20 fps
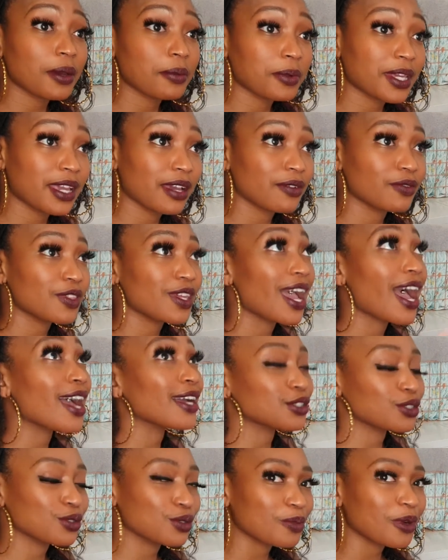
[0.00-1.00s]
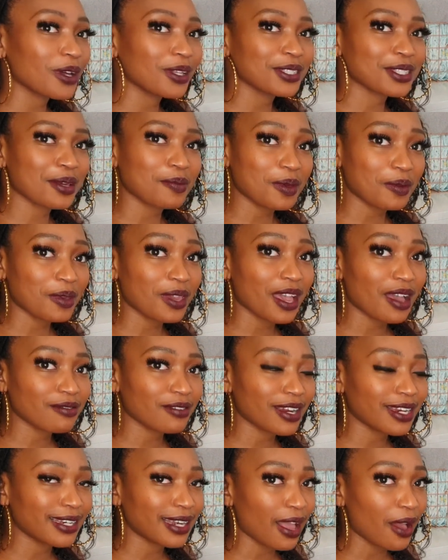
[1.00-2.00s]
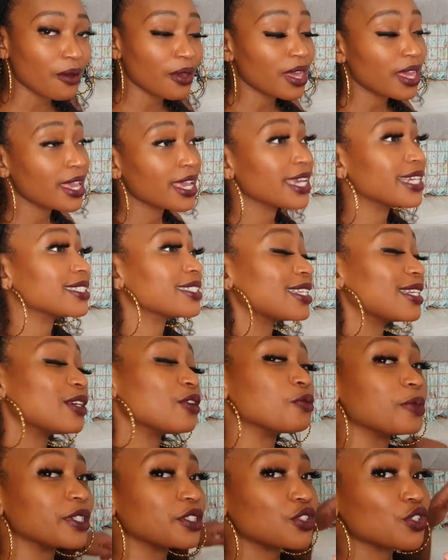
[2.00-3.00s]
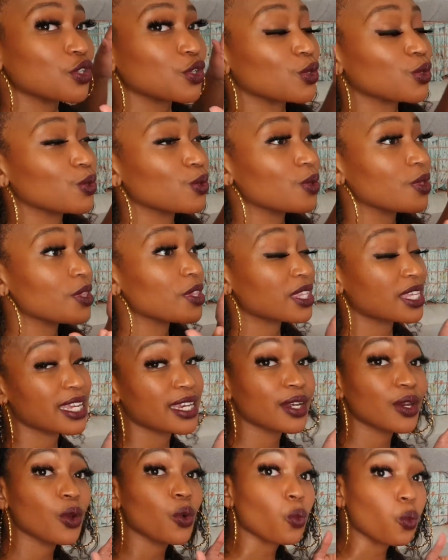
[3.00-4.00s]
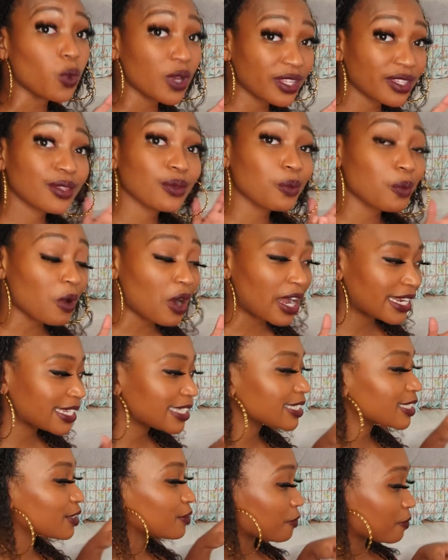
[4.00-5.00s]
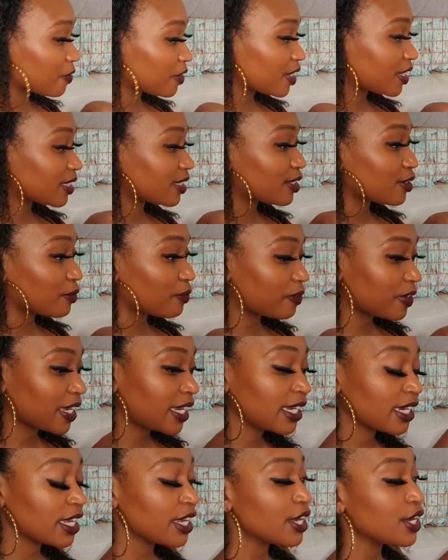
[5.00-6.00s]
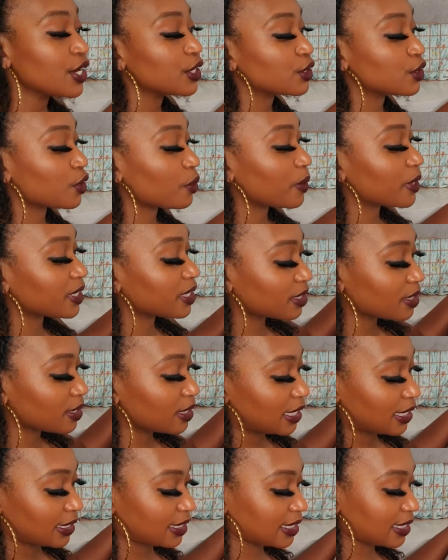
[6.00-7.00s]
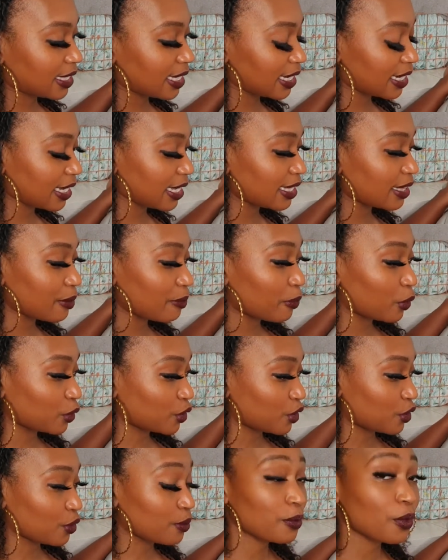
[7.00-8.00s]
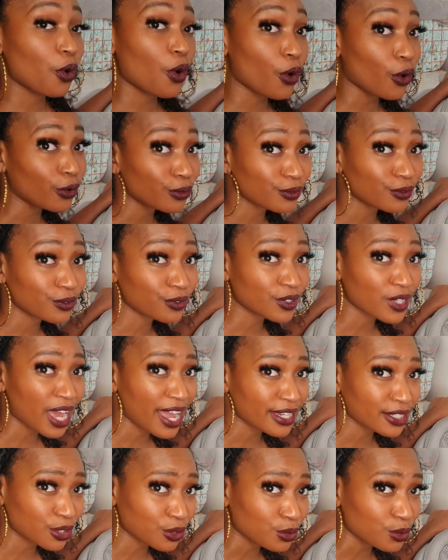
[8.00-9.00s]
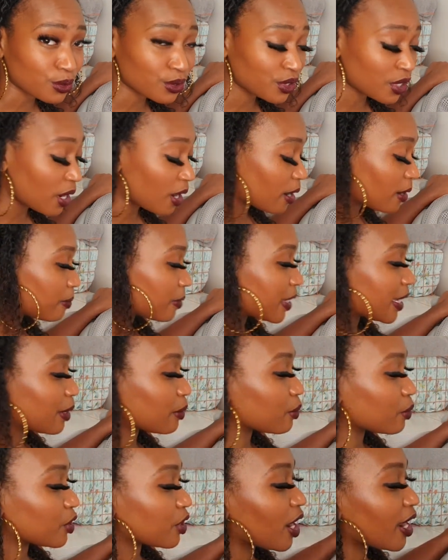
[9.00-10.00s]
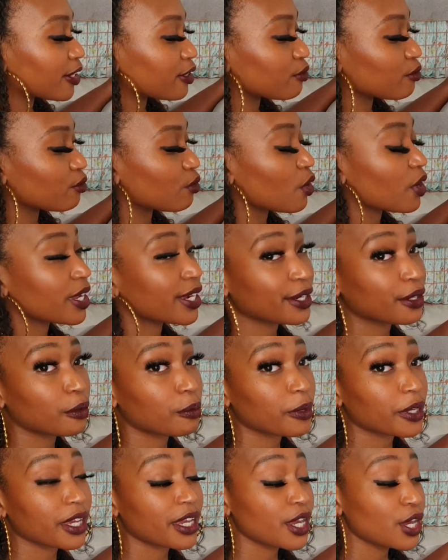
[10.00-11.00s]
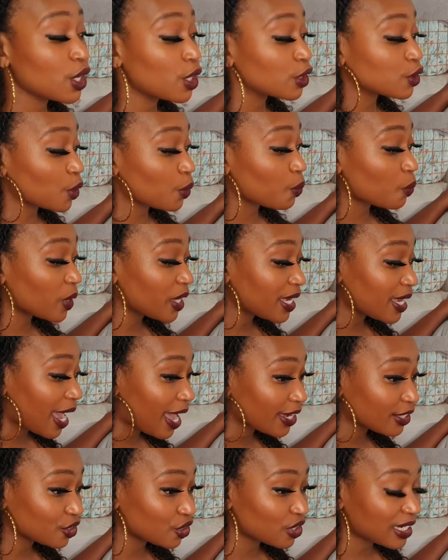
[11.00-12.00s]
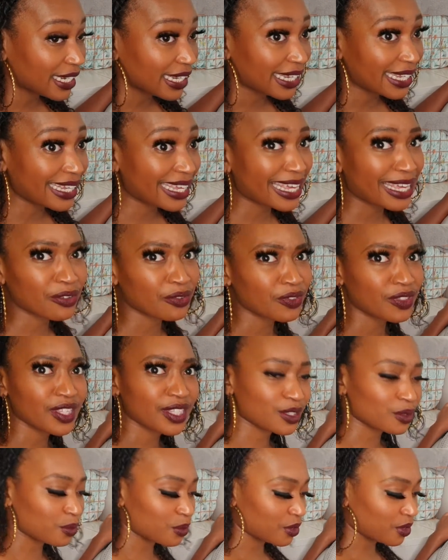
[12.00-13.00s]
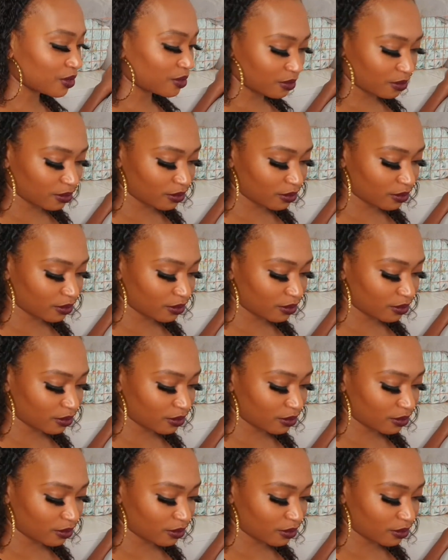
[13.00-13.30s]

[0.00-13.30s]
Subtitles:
we have, the actual bathtub that we have right now, it's a little bit too thin width-wise for this to fit. So it doesn't sit in the bottom of the actual tub. It would kind of rock a little bit. So we actually, if this was